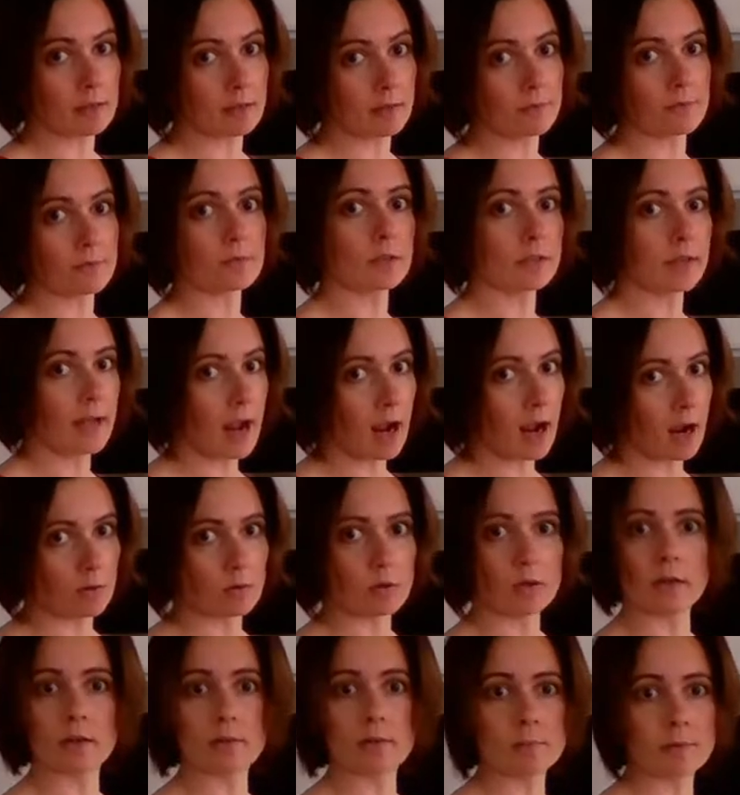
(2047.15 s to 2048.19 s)
them for an
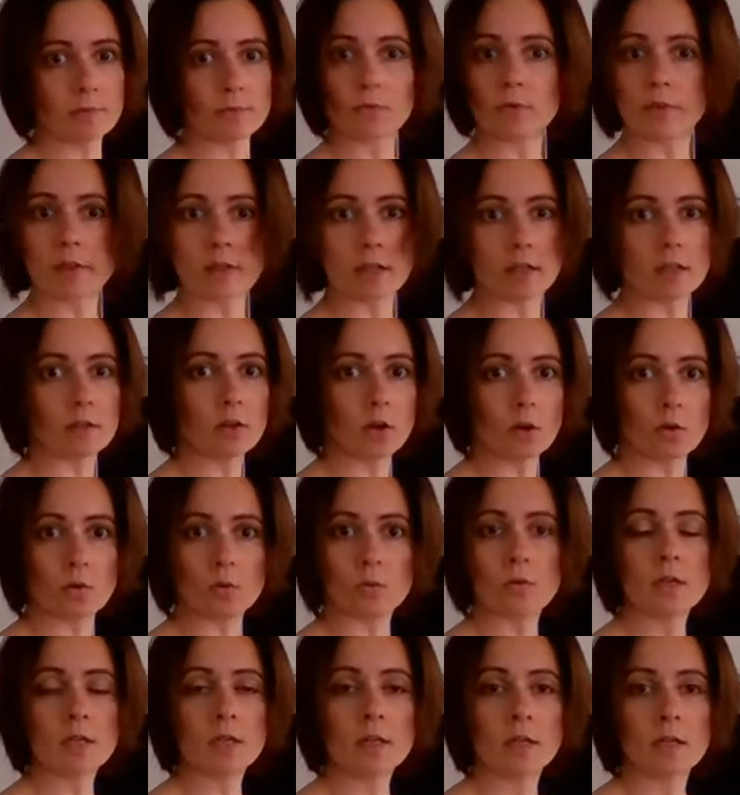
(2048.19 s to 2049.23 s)
hour before they
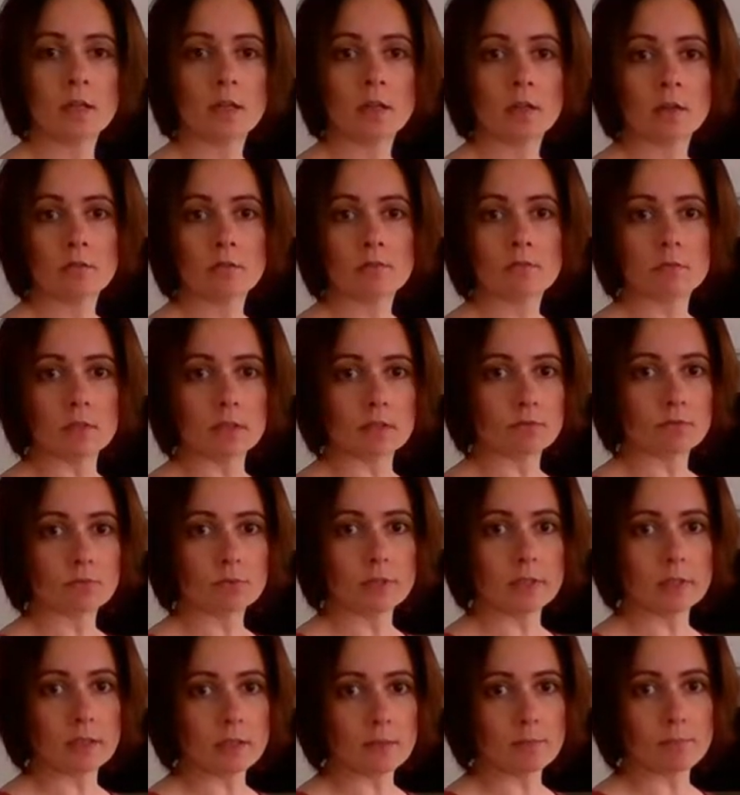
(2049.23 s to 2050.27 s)
go like
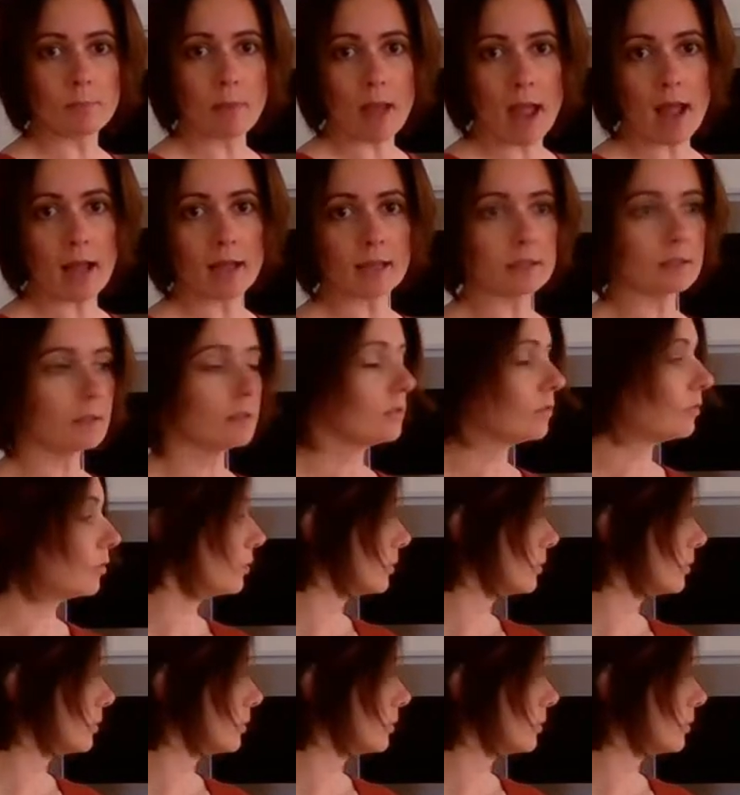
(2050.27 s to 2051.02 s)
really bad, you